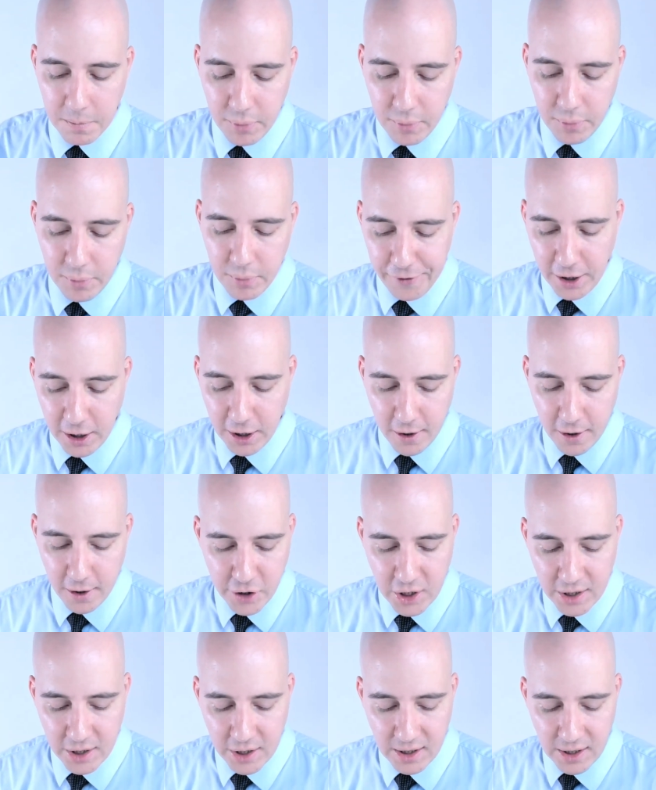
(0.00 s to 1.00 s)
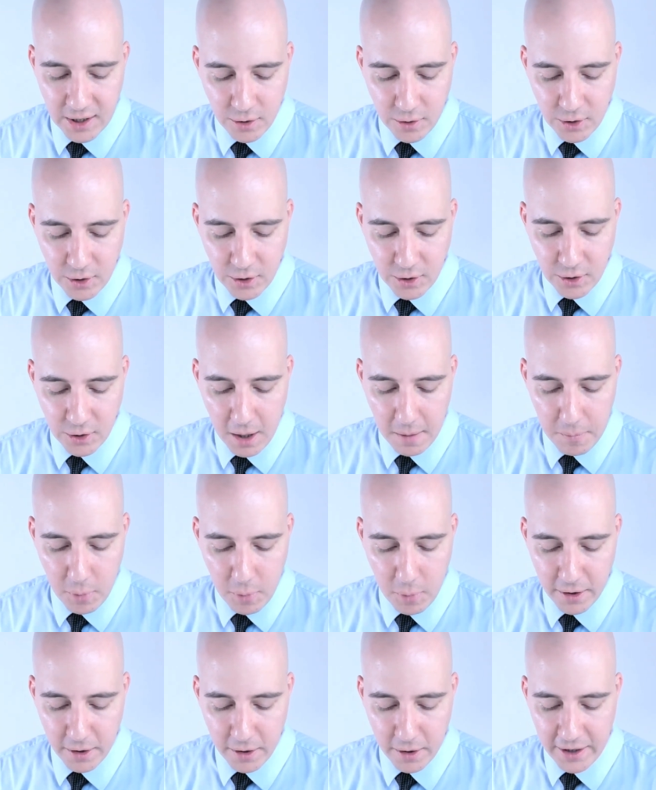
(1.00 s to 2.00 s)
Brief incursions into small
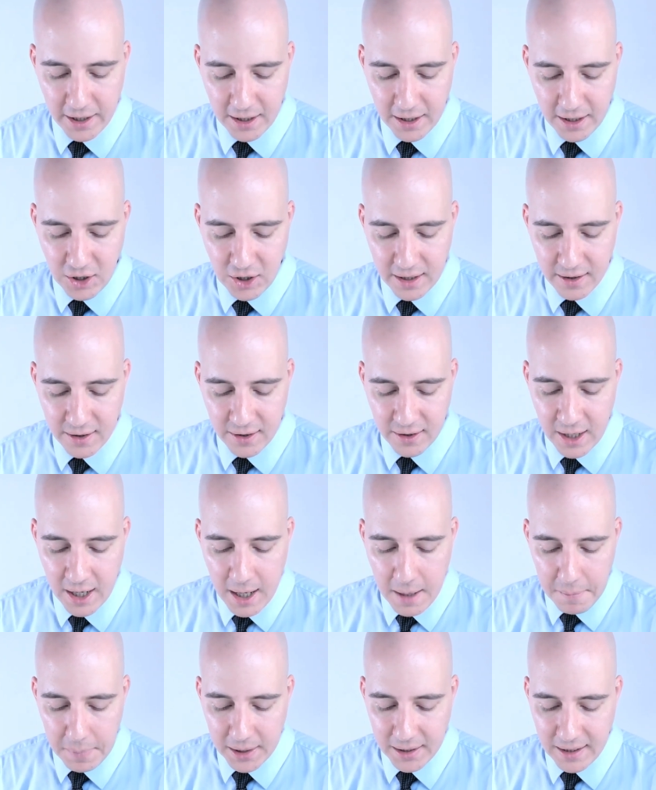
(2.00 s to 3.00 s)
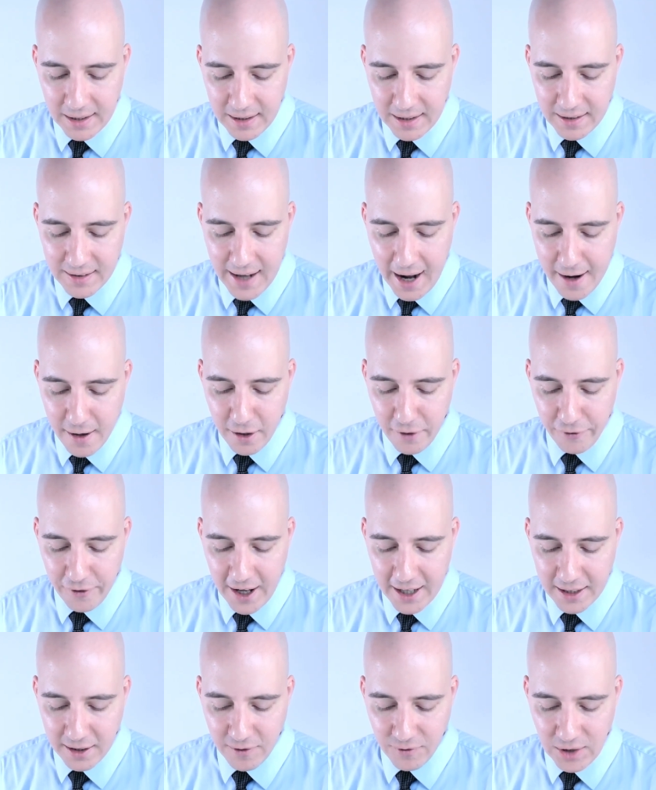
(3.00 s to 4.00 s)
border villages, but the desired
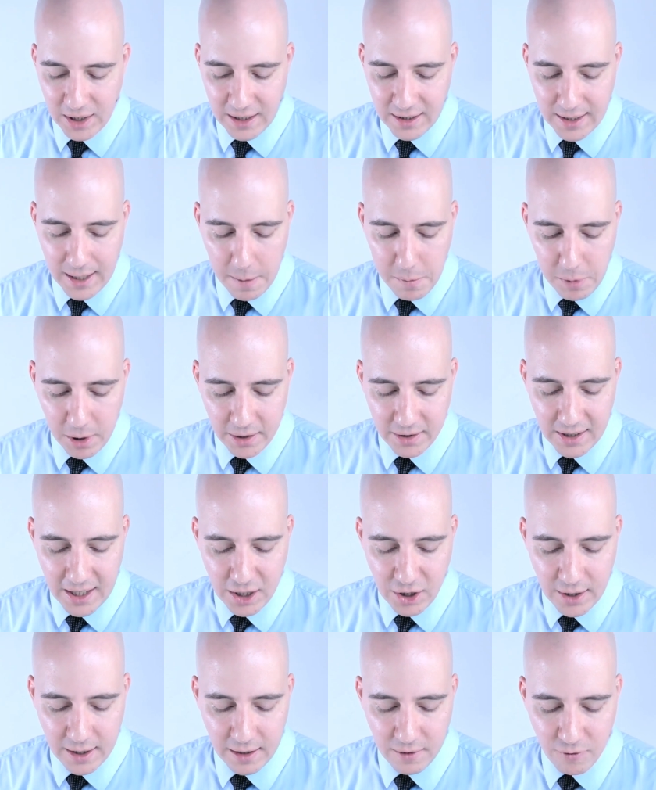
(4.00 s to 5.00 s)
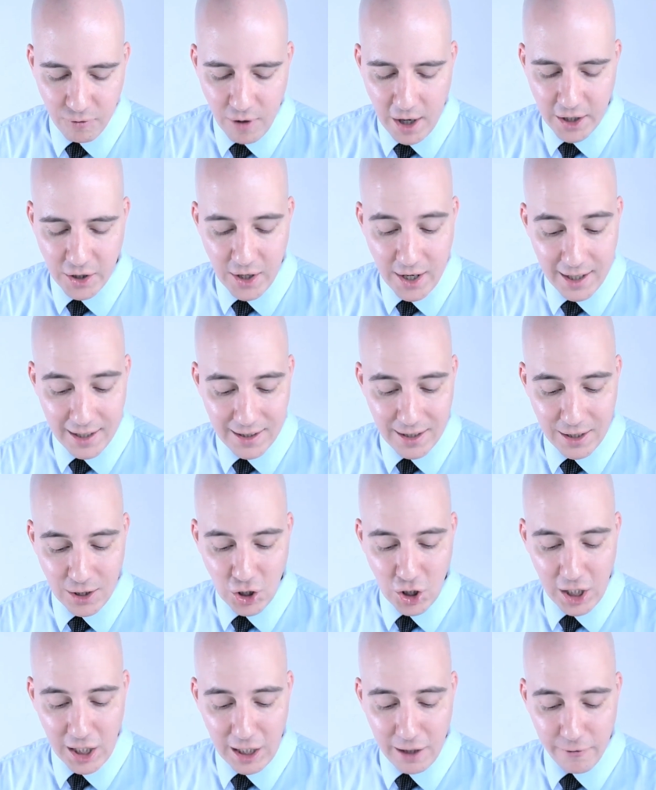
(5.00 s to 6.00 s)
effect of destabilization in Russia is
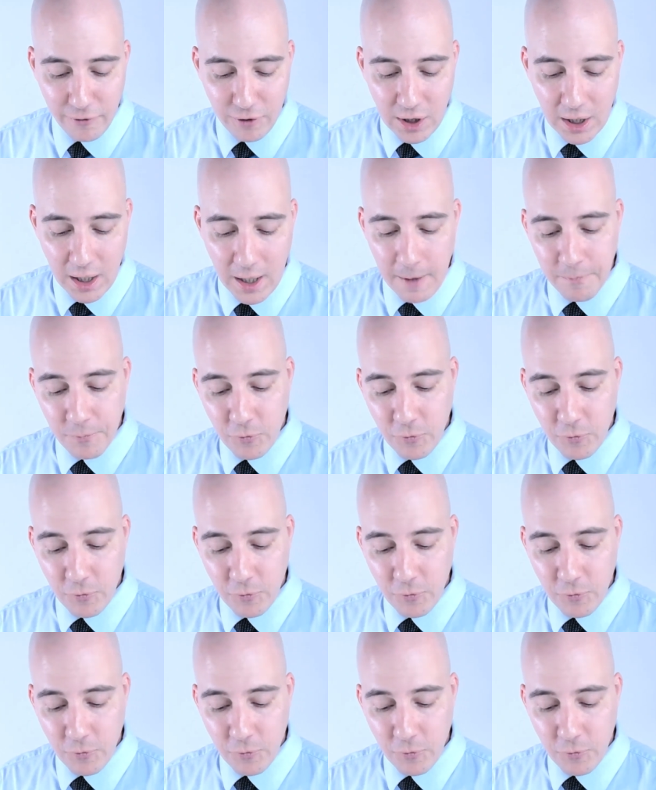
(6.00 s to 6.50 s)
achieved.